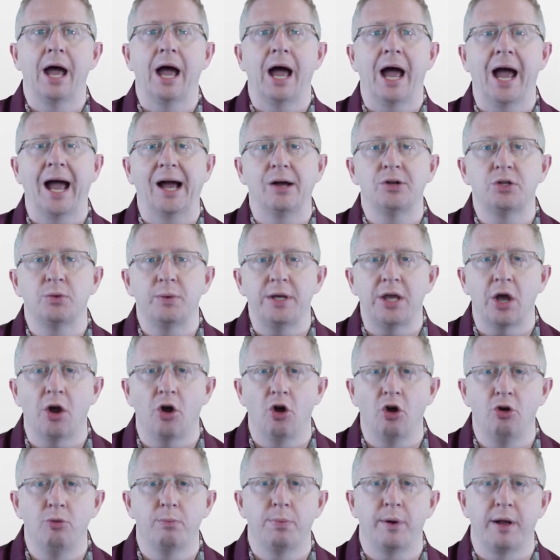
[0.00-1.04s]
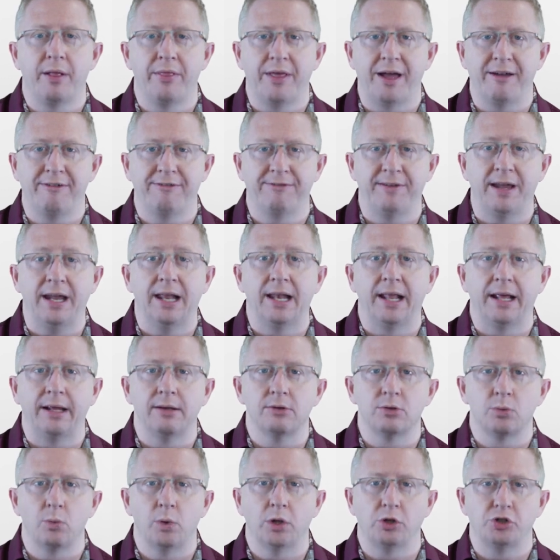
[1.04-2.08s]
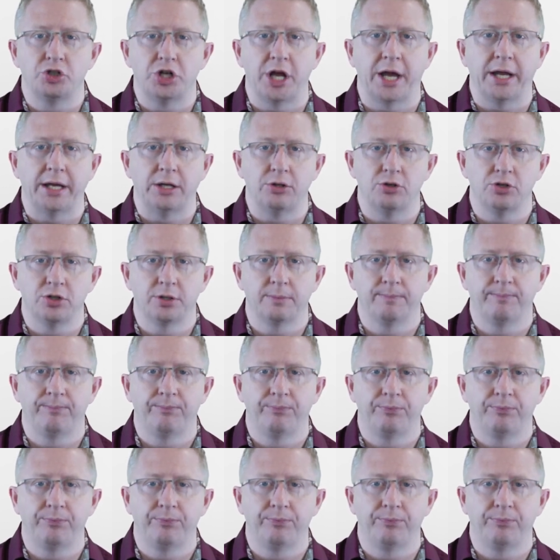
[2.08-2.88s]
How do we hope their feelings will change?